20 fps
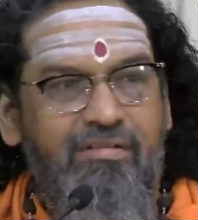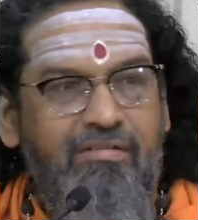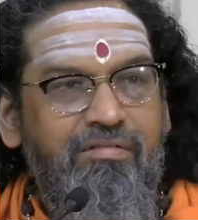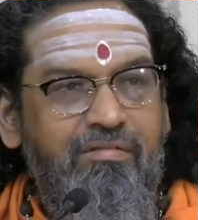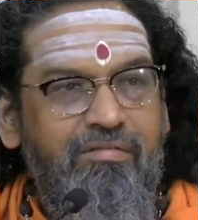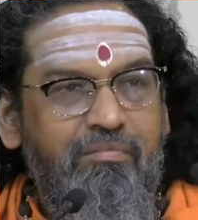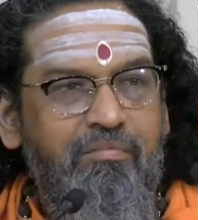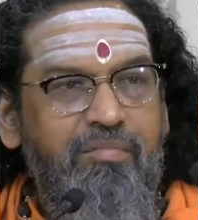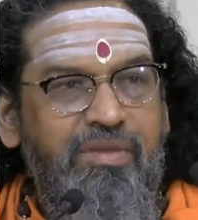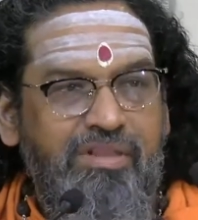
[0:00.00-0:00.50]

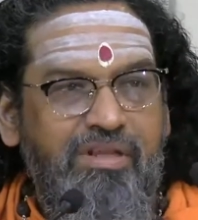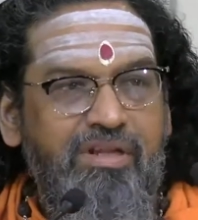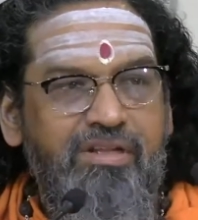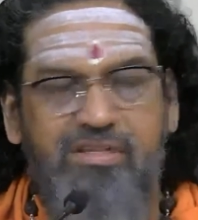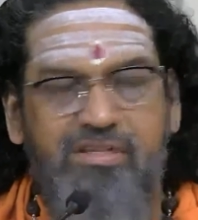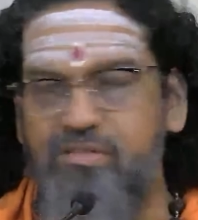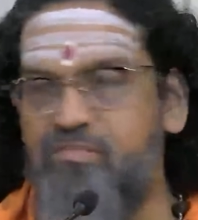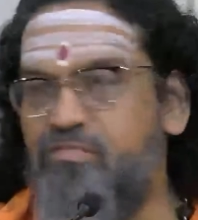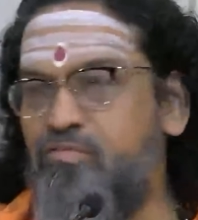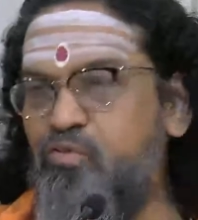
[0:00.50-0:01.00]

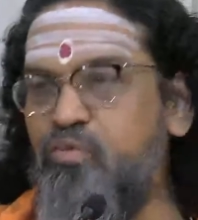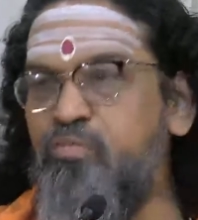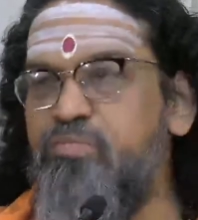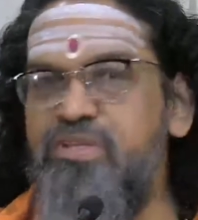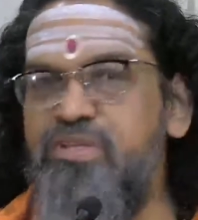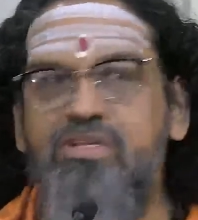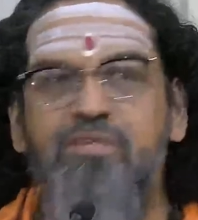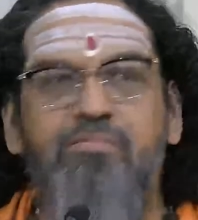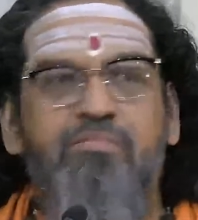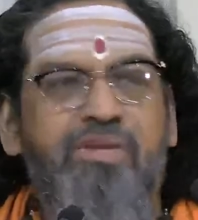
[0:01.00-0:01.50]
Mother's womb
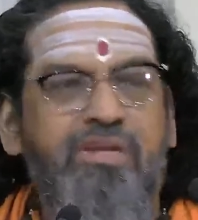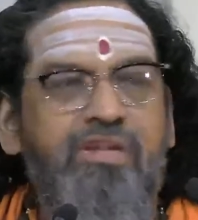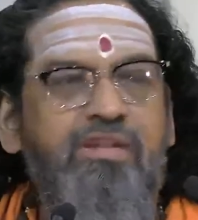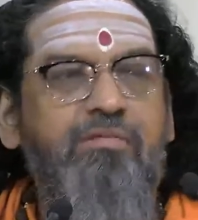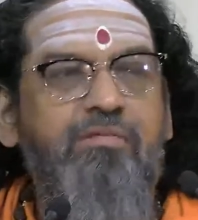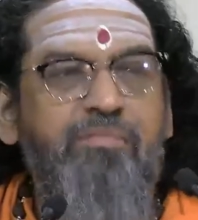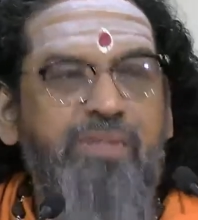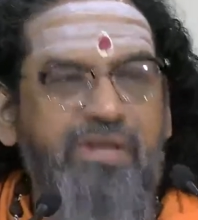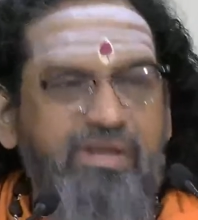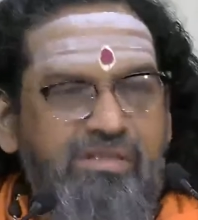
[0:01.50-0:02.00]
is a very
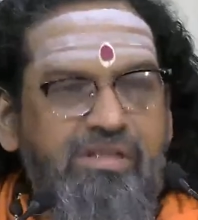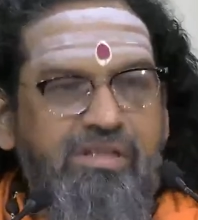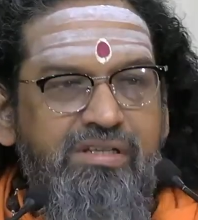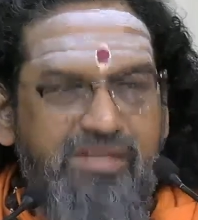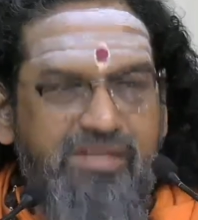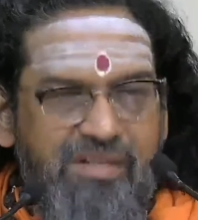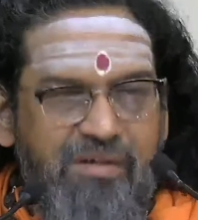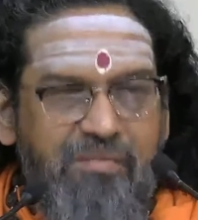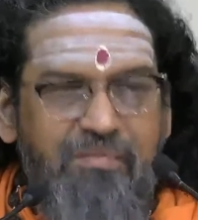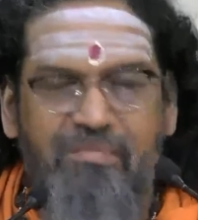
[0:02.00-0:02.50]
big
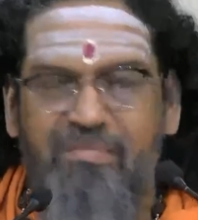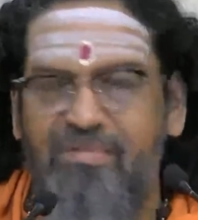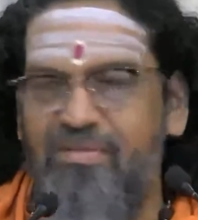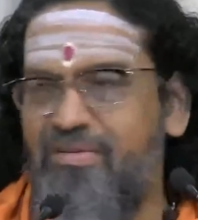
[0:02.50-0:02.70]
system.